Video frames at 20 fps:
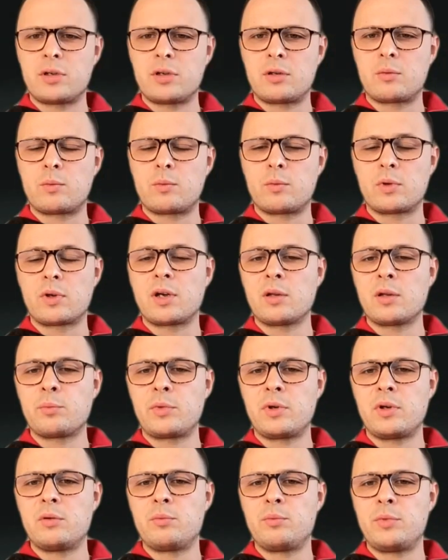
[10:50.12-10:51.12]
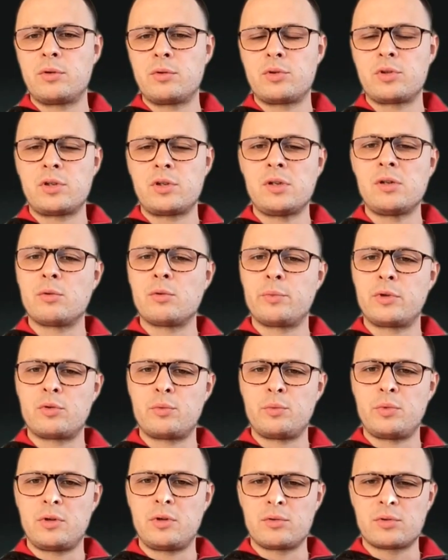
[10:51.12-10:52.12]
It can be B2C or
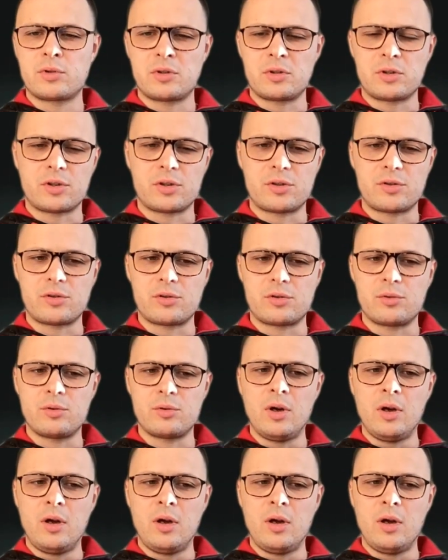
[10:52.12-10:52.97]
B2B users to